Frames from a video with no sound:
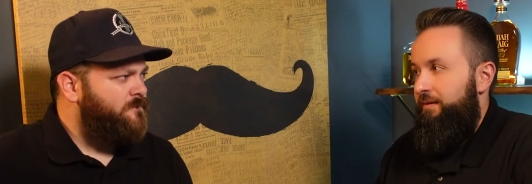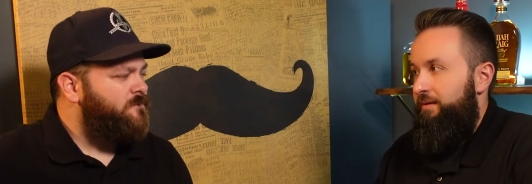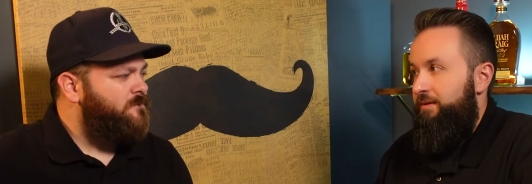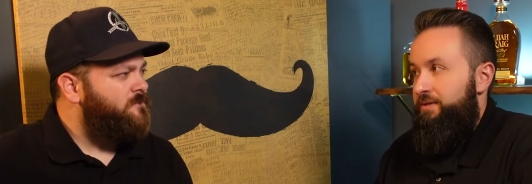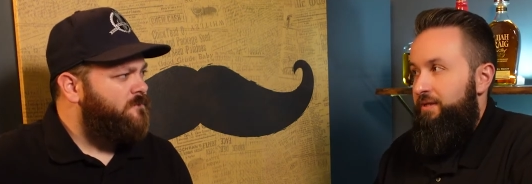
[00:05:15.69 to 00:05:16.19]

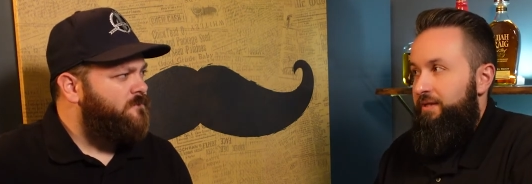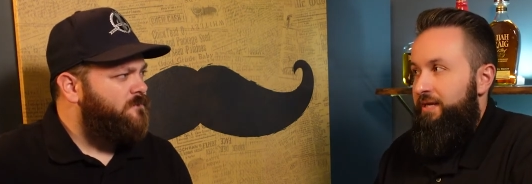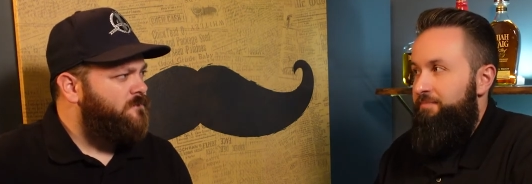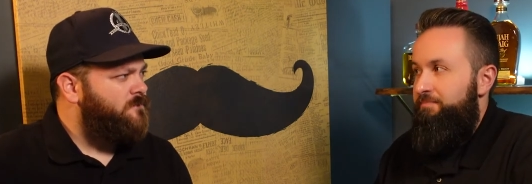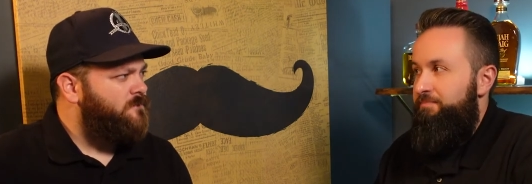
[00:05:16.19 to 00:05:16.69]
Speaker 1: there's a
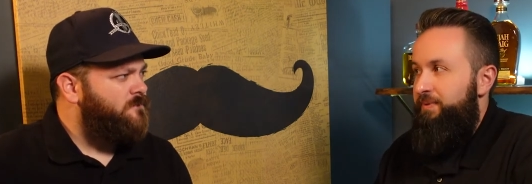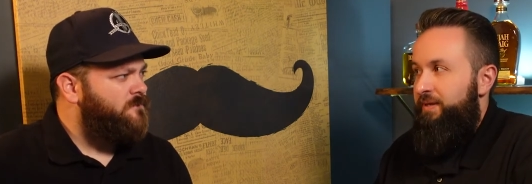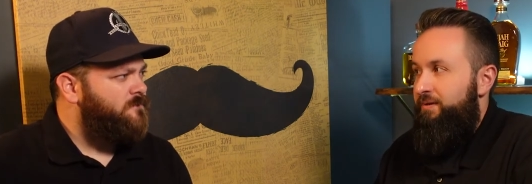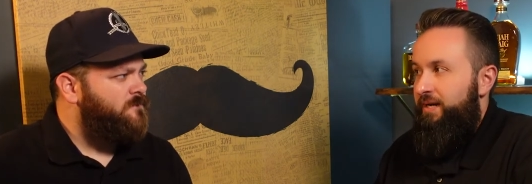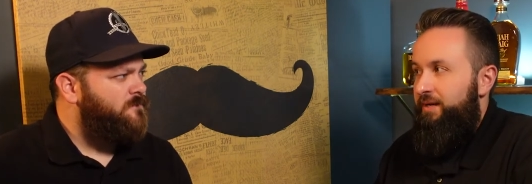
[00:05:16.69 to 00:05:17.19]
lot
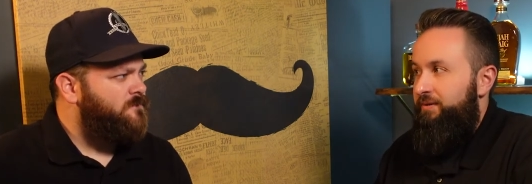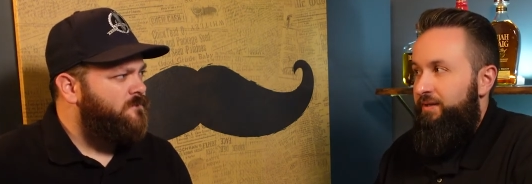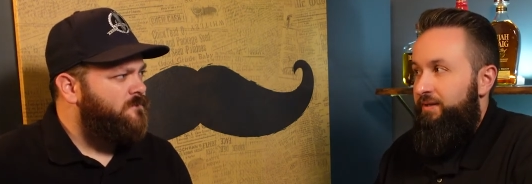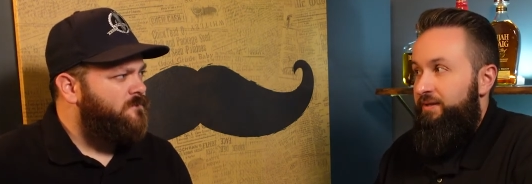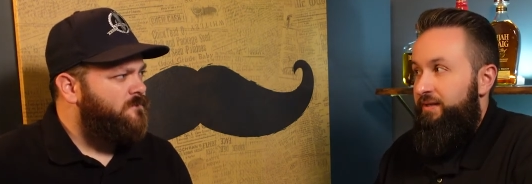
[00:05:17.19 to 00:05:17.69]
better out
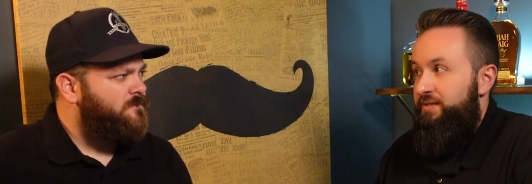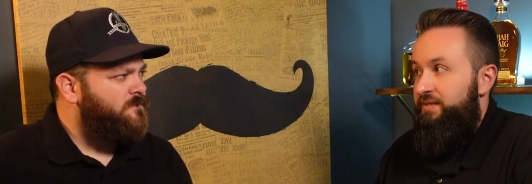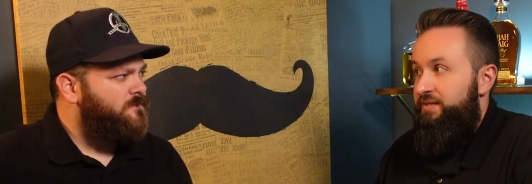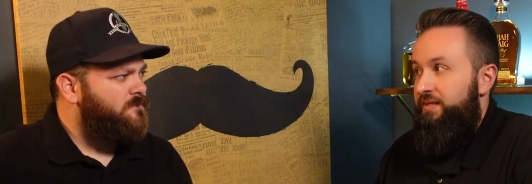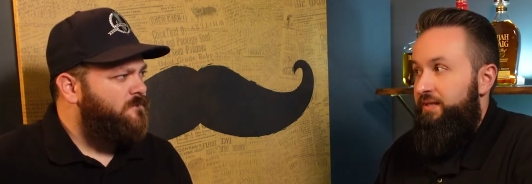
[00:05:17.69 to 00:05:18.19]
there in that
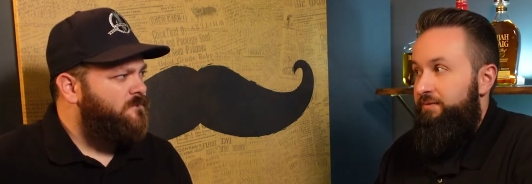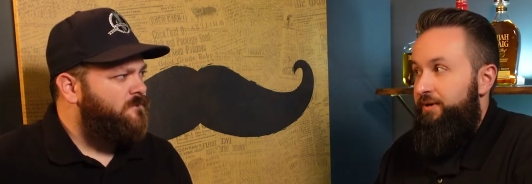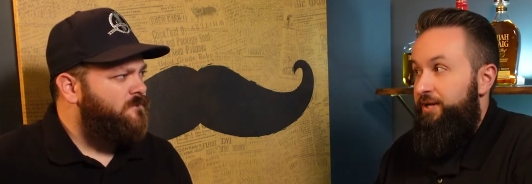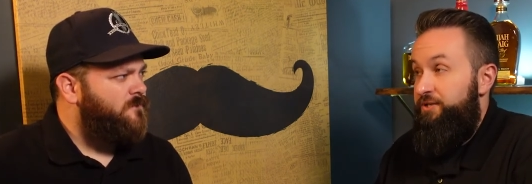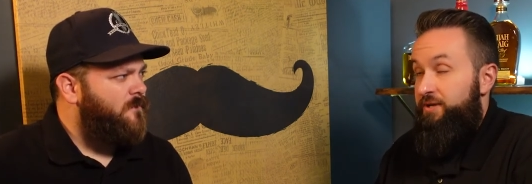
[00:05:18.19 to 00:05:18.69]
$60
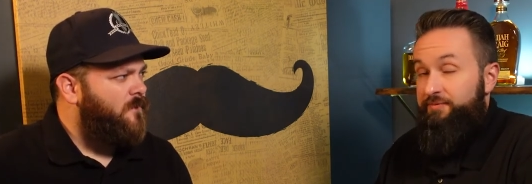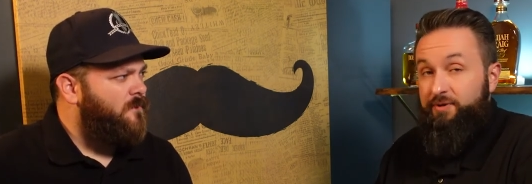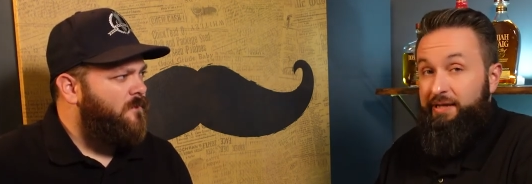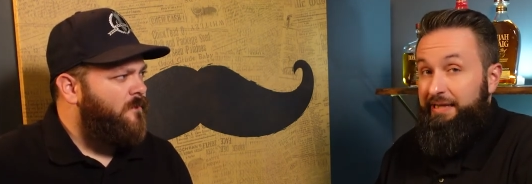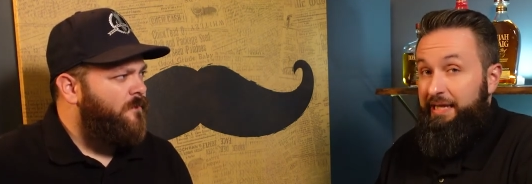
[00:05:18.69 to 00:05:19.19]
range that offer
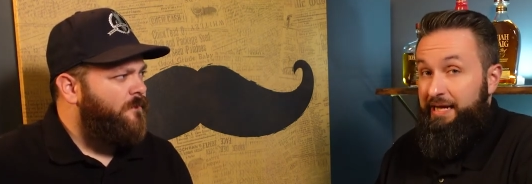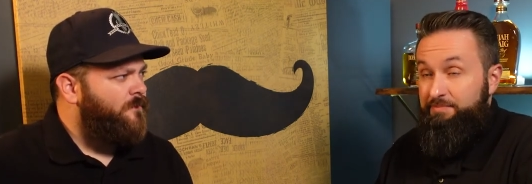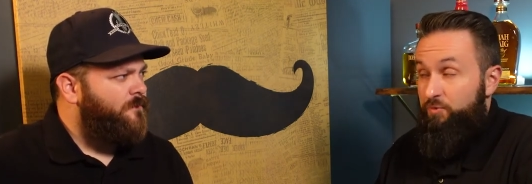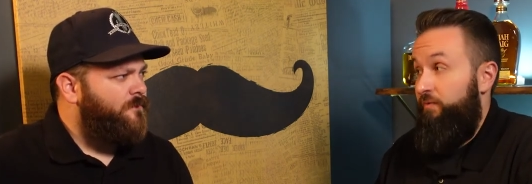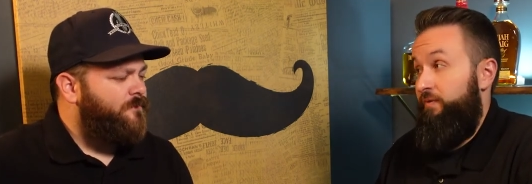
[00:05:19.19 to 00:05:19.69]
a
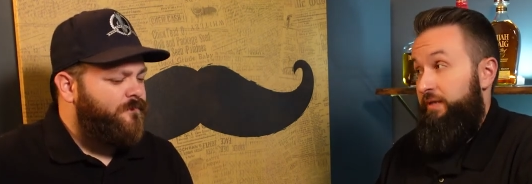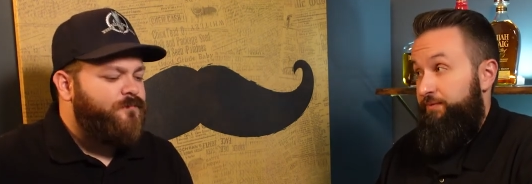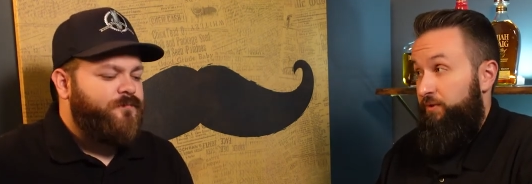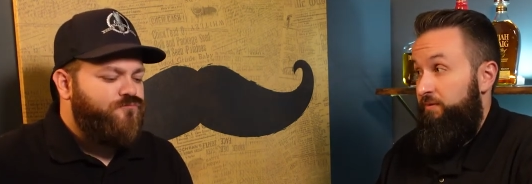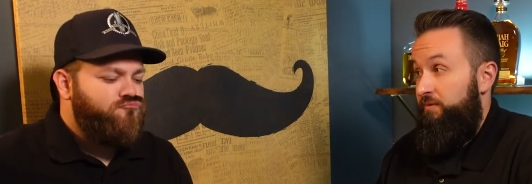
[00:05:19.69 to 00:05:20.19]
lot more
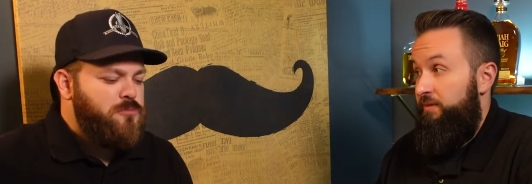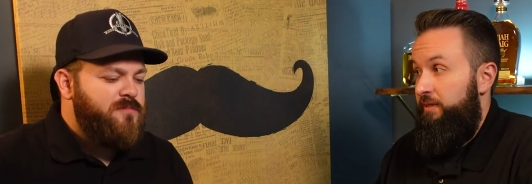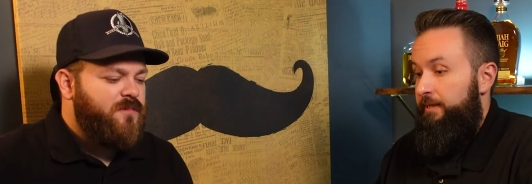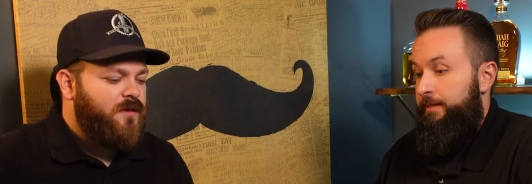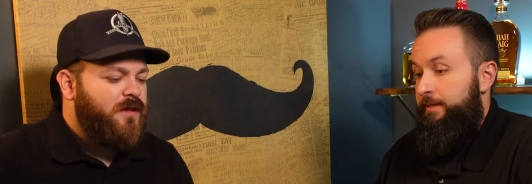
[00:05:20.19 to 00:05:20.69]
flavor.
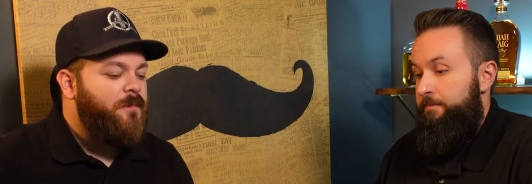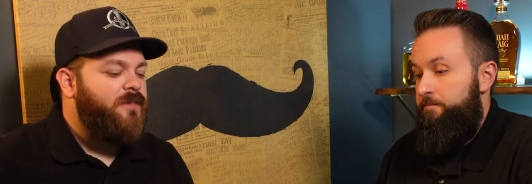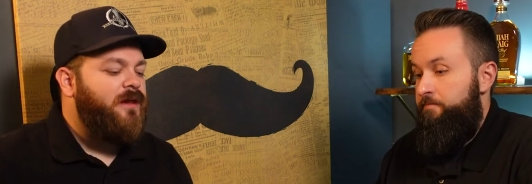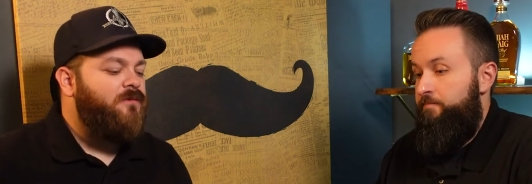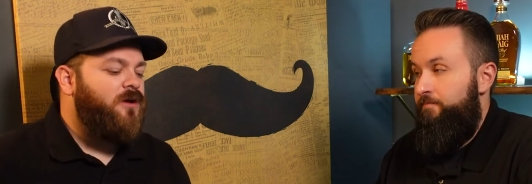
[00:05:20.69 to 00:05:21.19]
Um, yeah, but
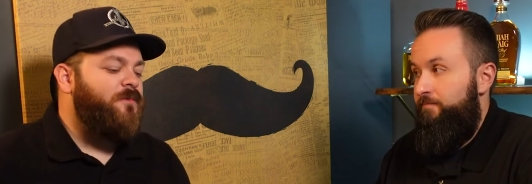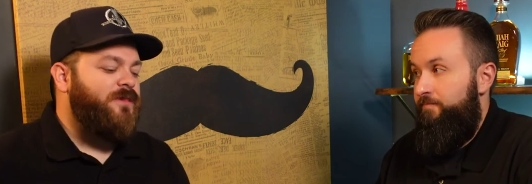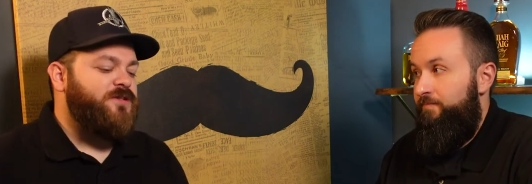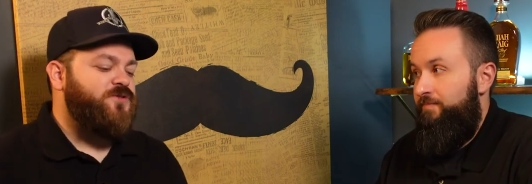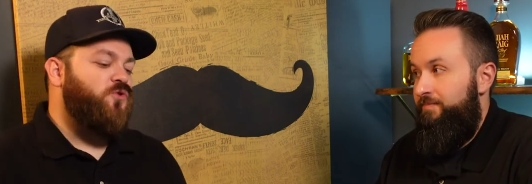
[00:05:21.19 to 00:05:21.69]
Speaker 2: they don't come in
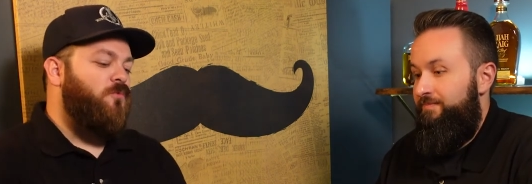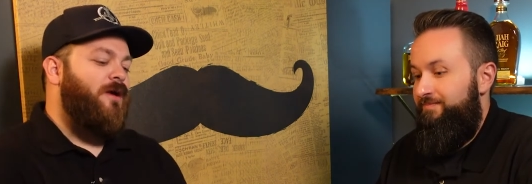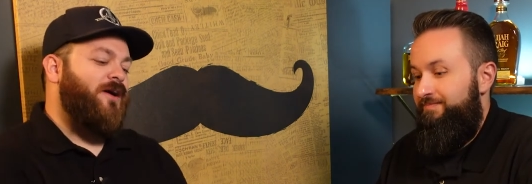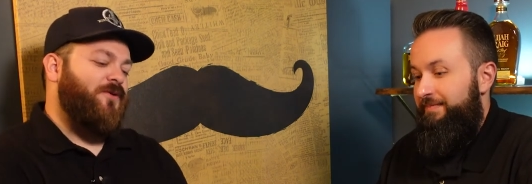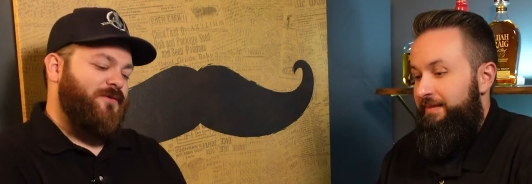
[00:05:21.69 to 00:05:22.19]
this cool
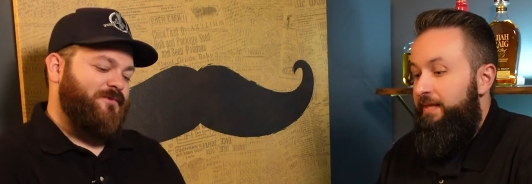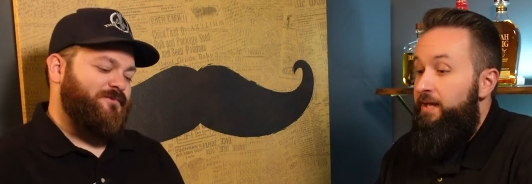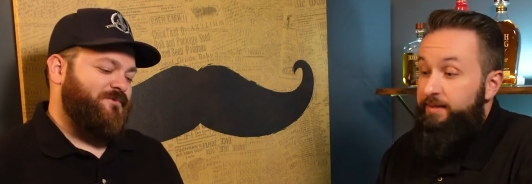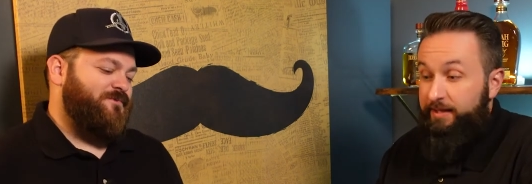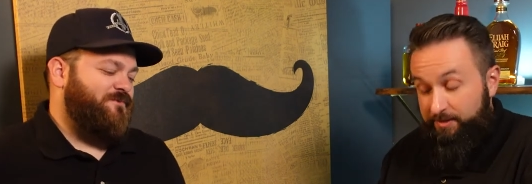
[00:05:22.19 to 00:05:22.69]
bottle.
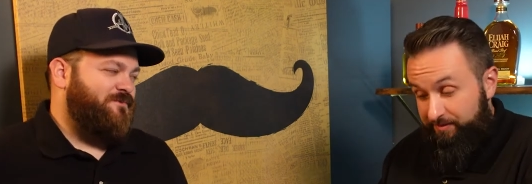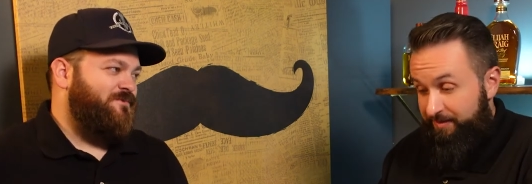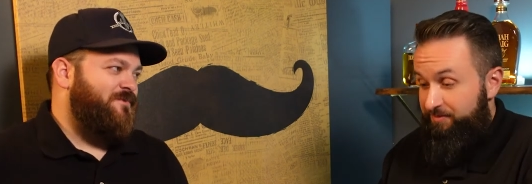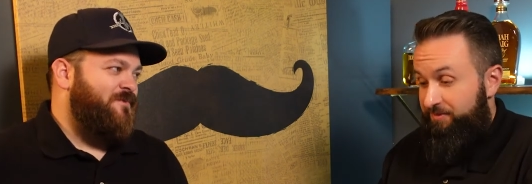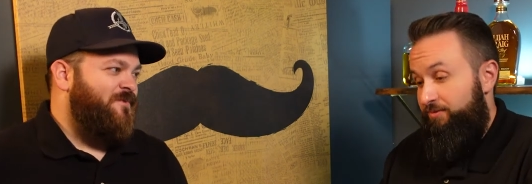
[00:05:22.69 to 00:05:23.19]
Speaker 1: They don't
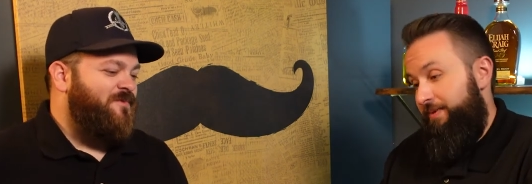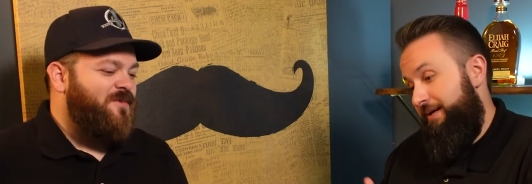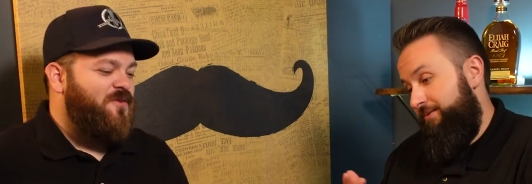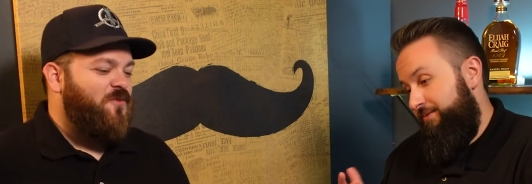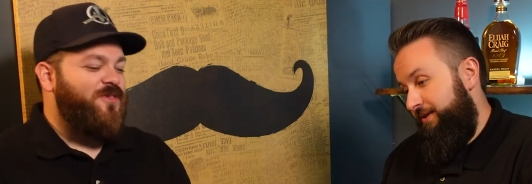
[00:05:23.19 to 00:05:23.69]
come with a cool
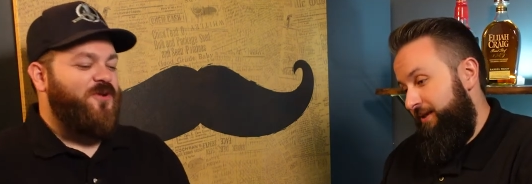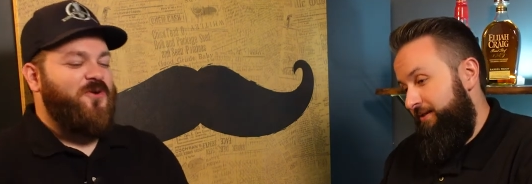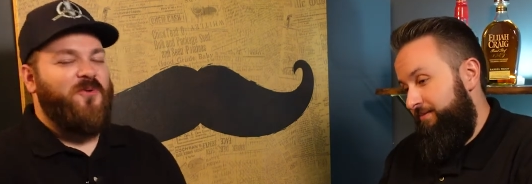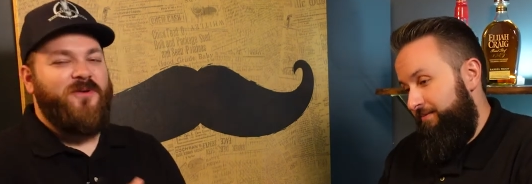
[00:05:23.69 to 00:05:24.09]
bottle. With and a cool